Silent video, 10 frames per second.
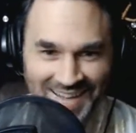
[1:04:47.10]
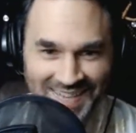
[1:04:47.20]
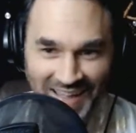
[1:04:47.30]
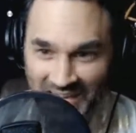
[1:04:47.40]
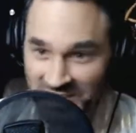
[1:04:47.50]

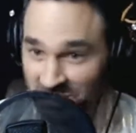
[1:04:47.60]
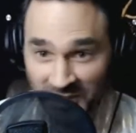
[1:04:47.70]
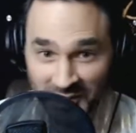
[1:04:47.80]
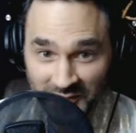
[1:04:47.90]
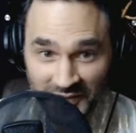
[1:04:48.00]
that's
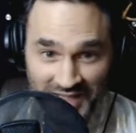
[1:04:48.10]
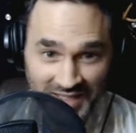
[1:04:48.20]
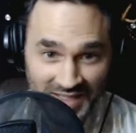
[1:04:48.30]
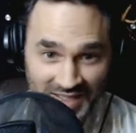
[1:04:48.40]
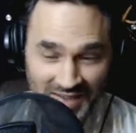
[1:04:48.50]
perfect.
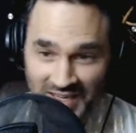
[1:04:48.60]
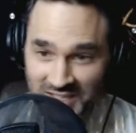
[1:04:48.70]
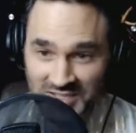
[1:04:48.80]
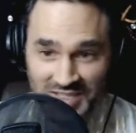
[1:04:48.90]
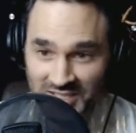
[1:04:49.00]
Nothing
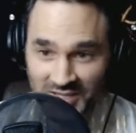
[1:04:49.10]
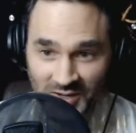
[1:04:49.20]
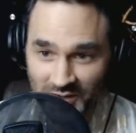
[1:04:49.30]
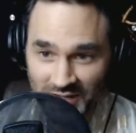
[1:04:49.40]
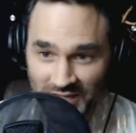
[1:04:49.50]
else to
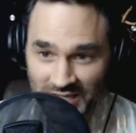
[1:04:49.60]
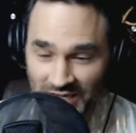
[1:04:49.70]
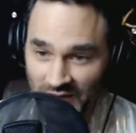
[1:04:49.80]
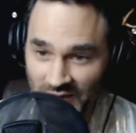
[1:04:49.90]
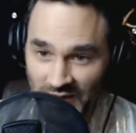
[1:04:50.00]
do.
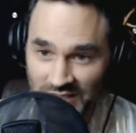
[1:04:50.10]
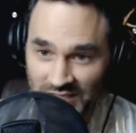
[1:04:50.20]
You